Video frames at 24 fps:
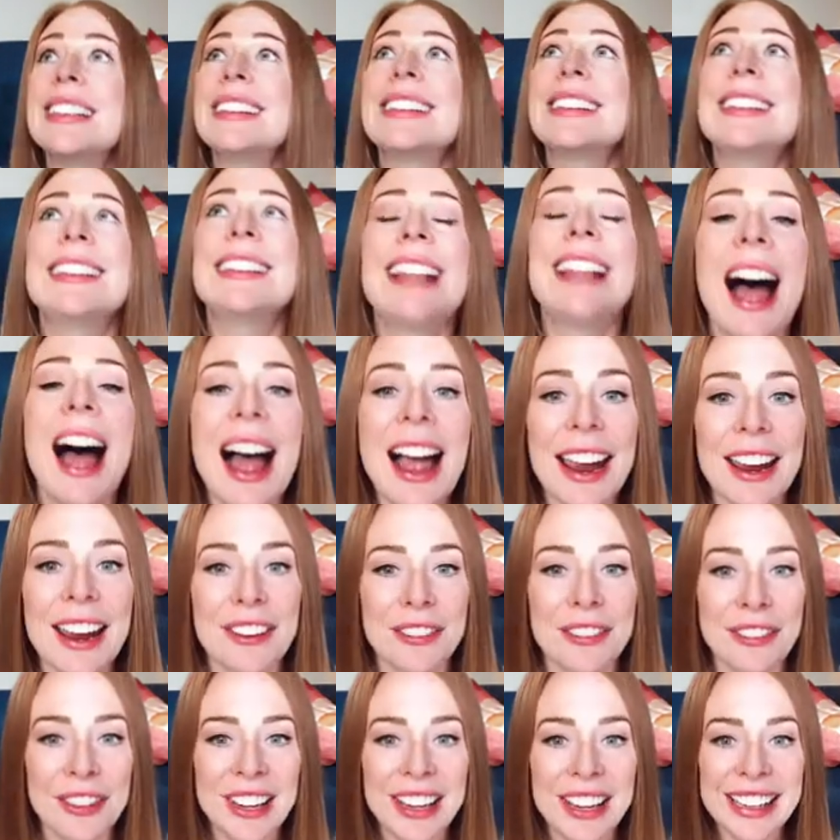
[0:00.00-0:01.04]

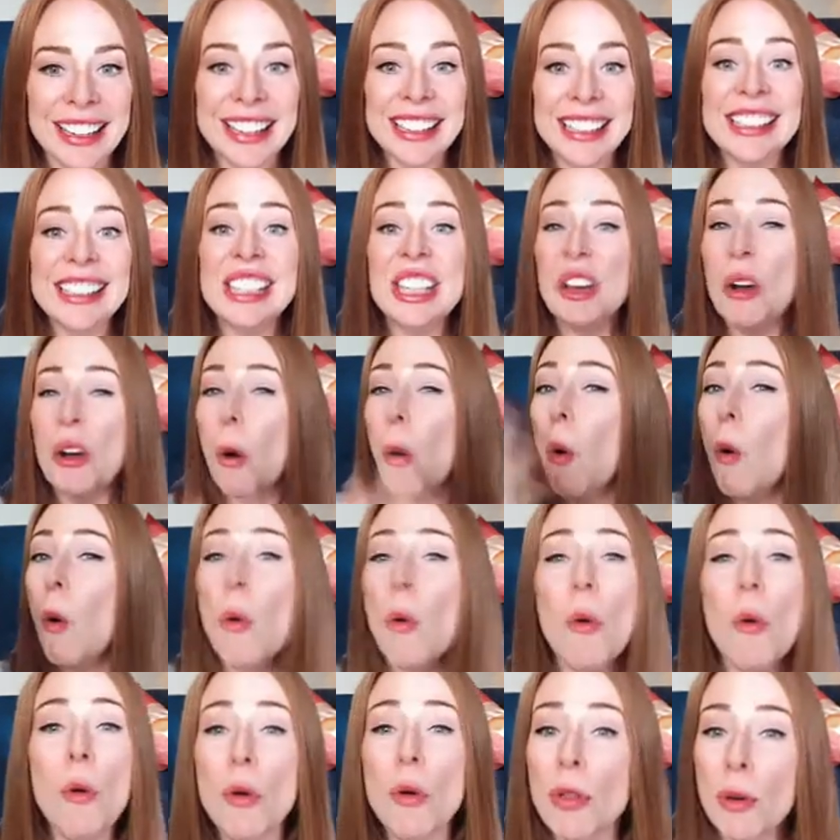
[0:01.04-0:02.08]
life can see
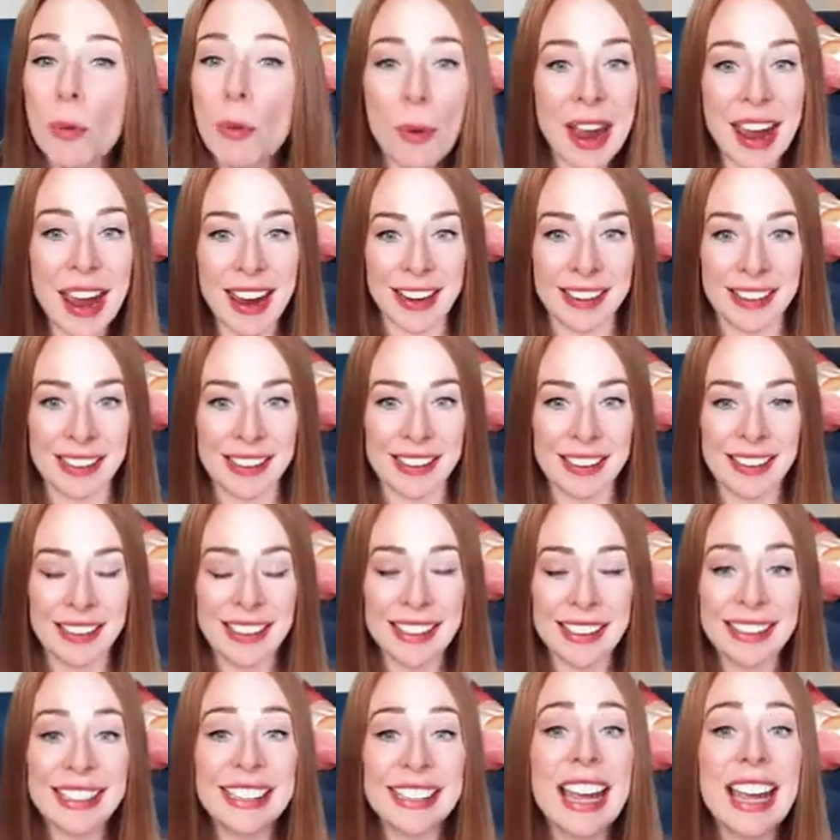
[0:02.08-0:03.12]
all the ways
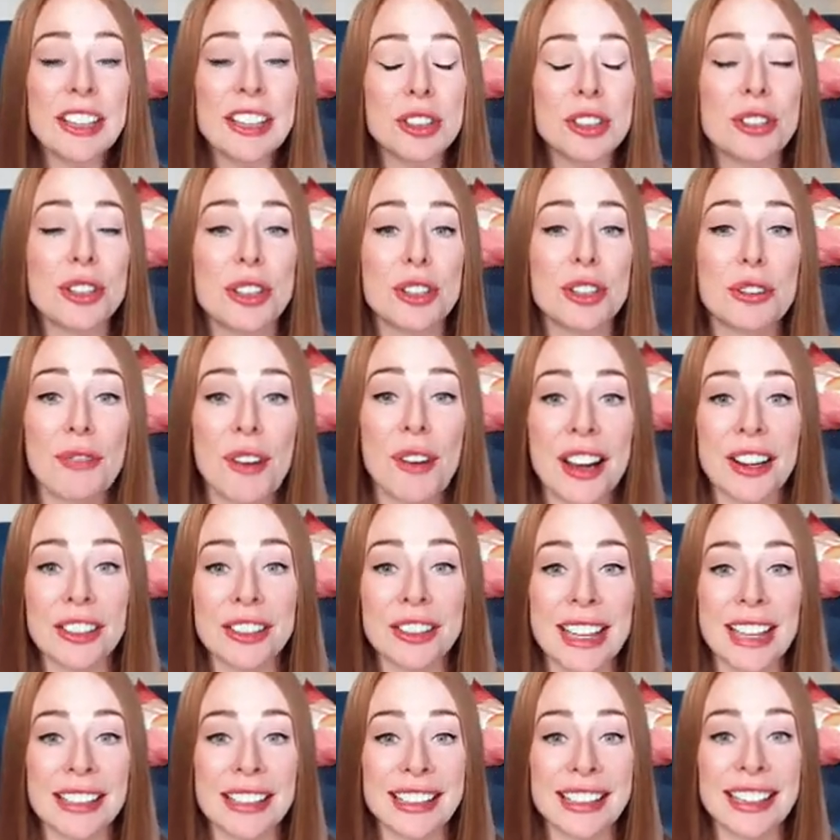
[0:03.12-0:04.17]
to get you to your final
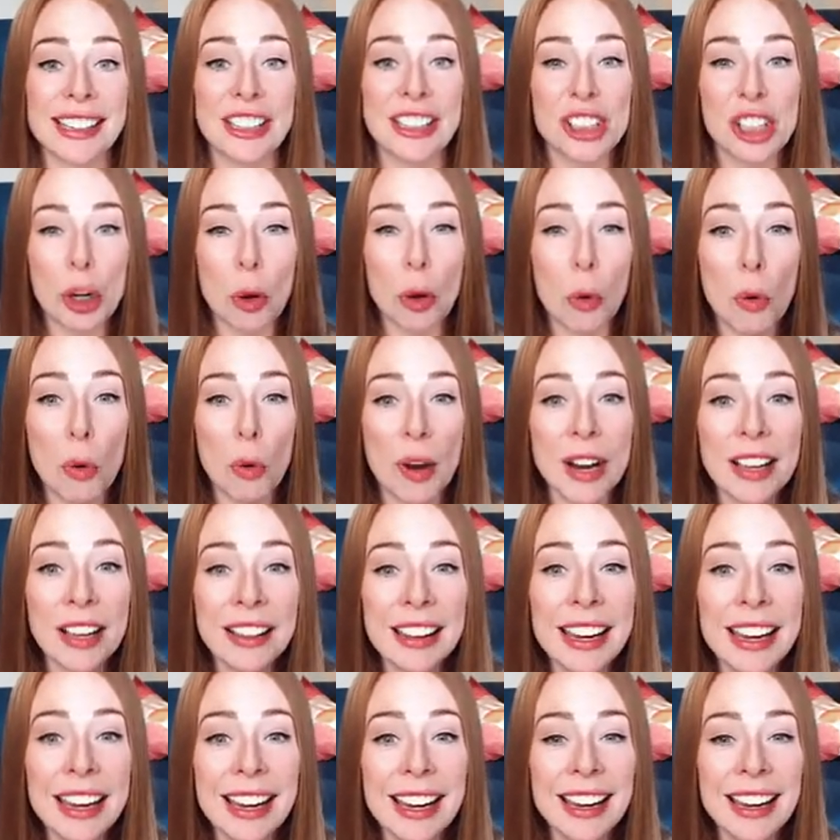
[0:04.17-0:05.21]
destination
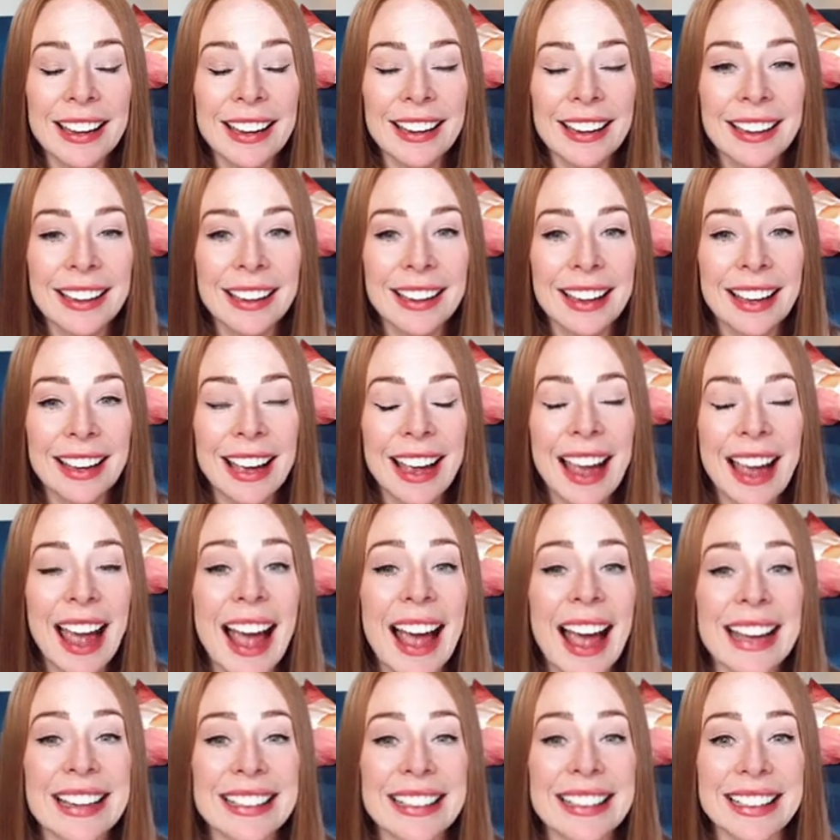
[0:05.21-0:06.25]
quickly
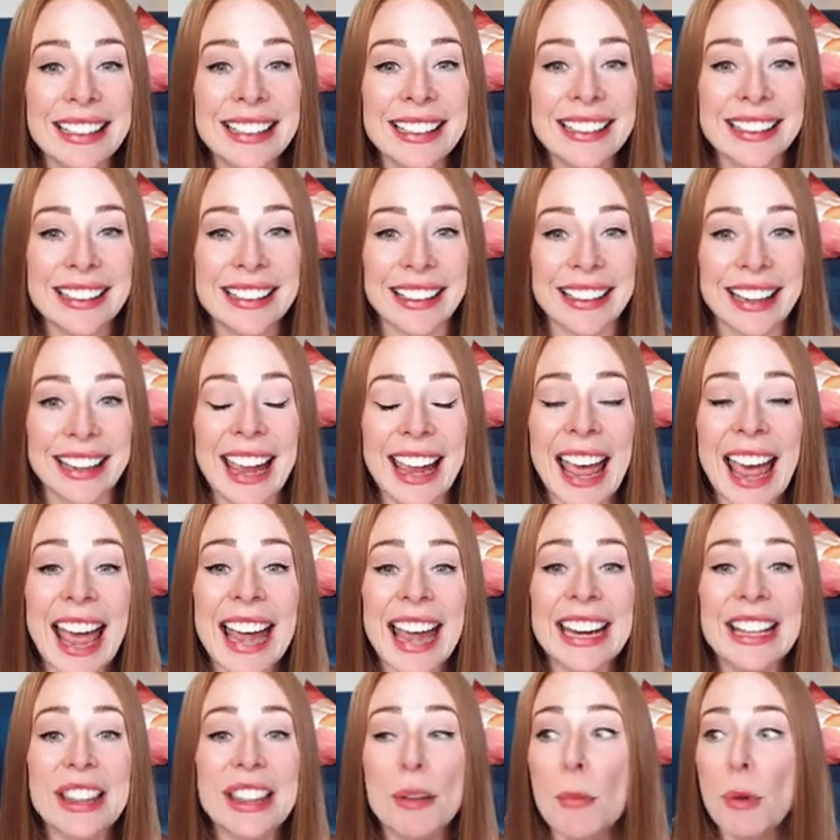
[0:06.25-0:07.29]
and easily and
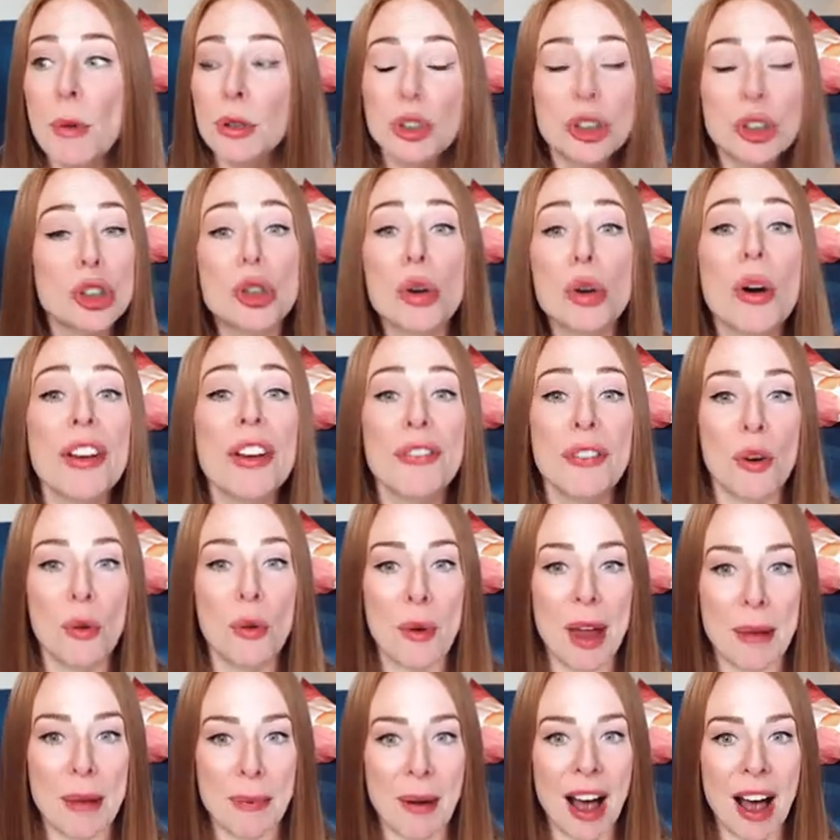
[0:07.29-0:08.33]
in the most joyful
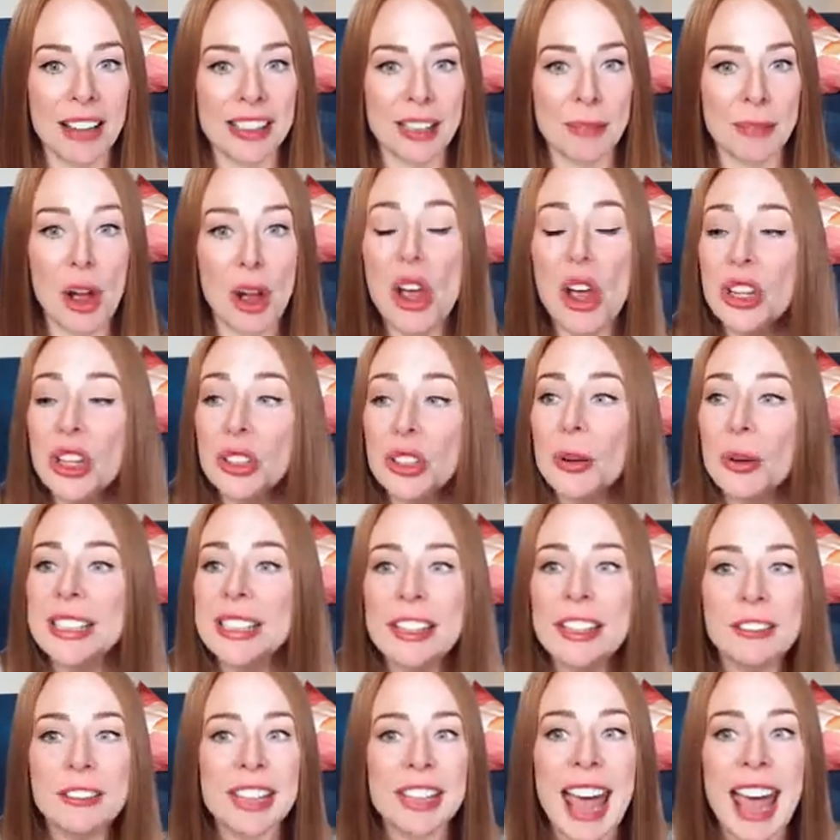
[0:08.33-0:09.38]
way possible. So it's
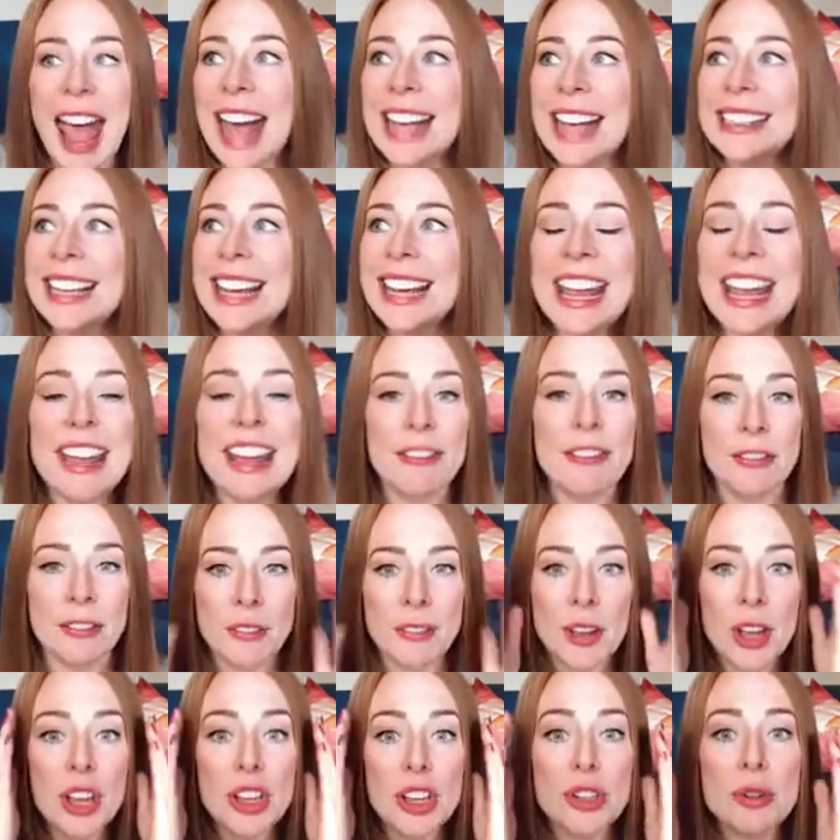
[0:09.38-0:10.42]
as if
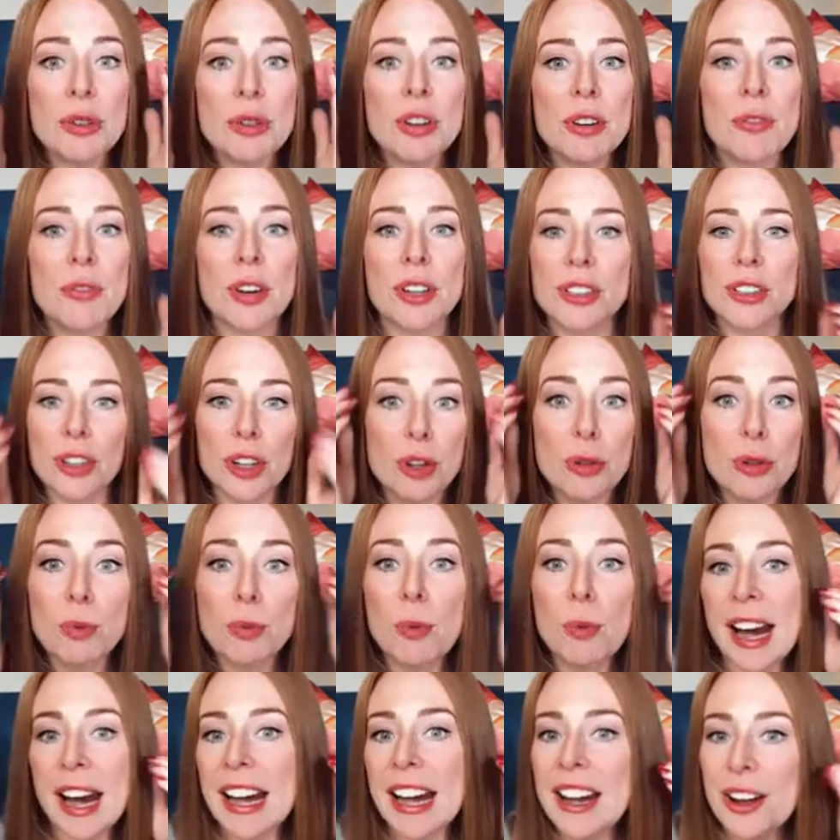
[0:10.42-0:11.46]
universe could
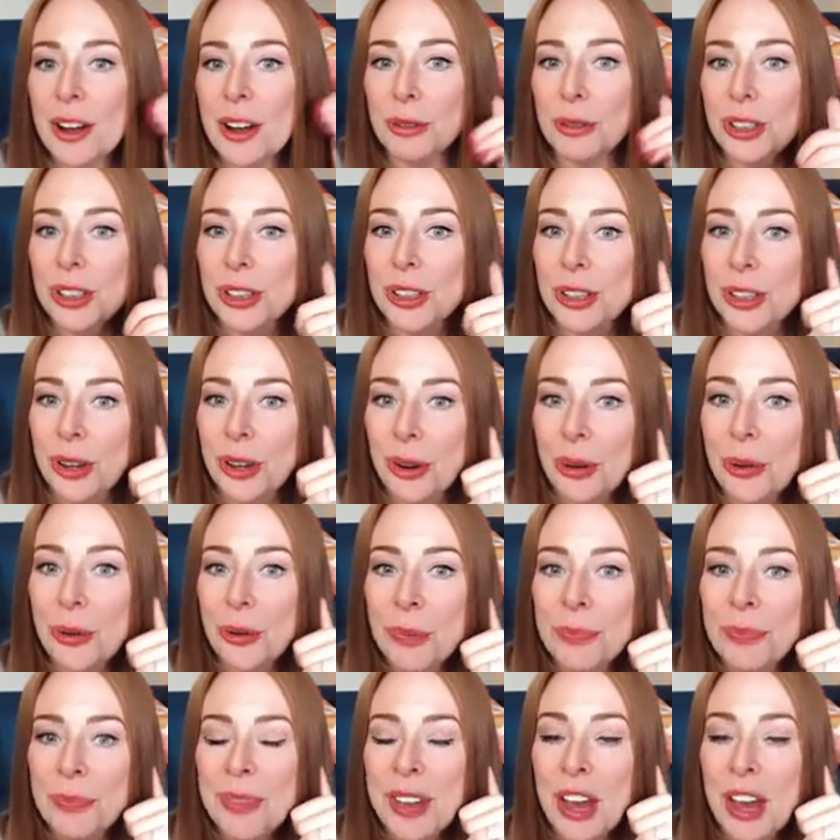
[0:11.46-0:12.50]
radio to
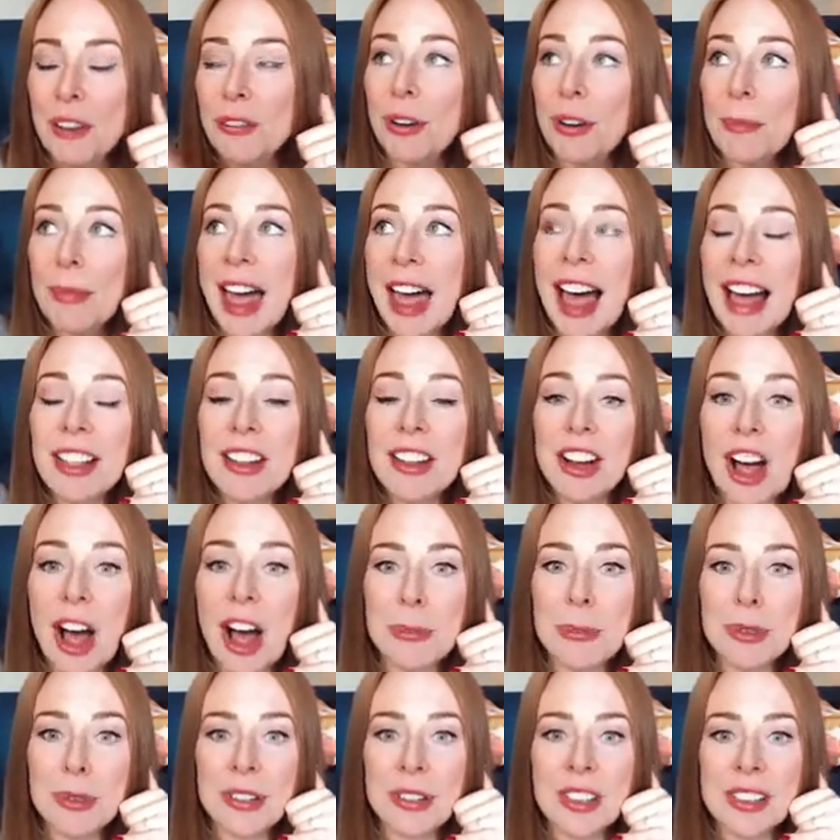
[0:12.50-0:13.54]
you from the
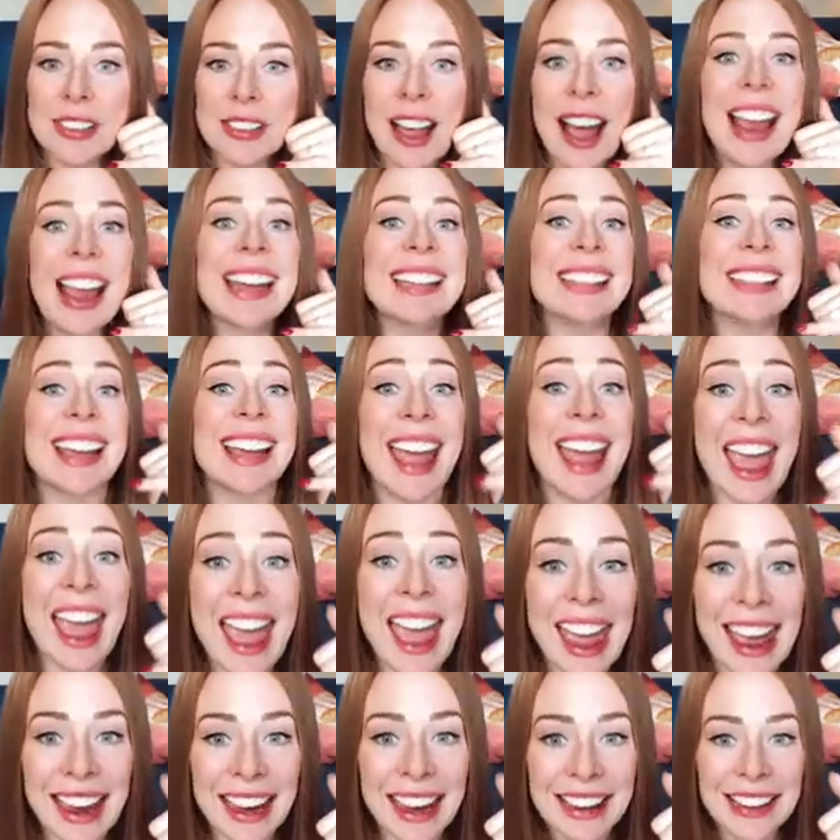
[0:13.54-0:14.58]
helicopter in the sky and say,
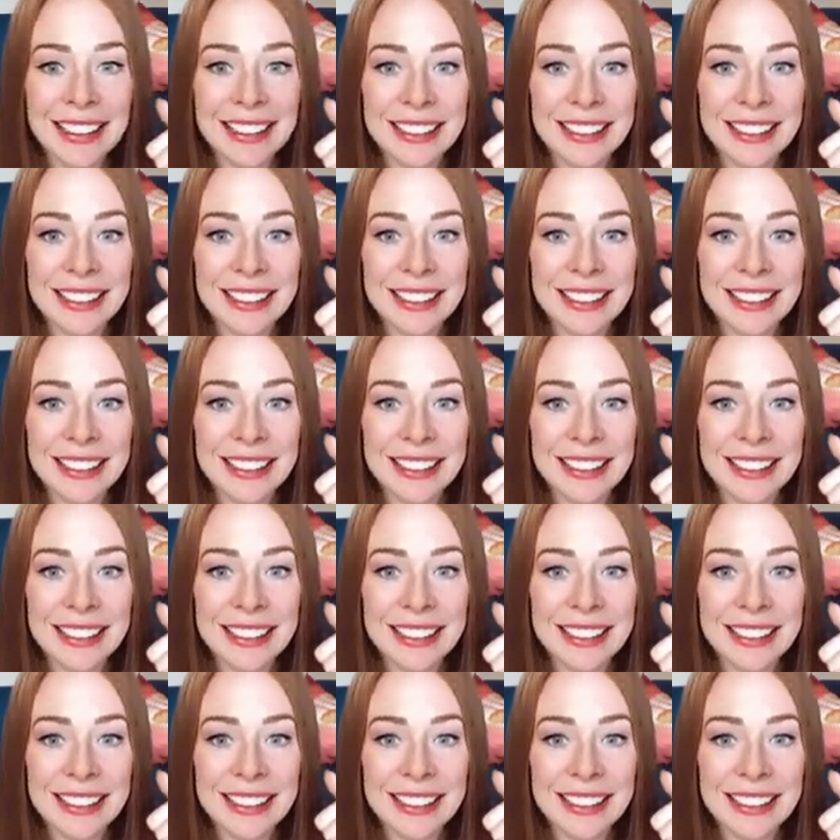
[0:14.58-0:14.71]
hey,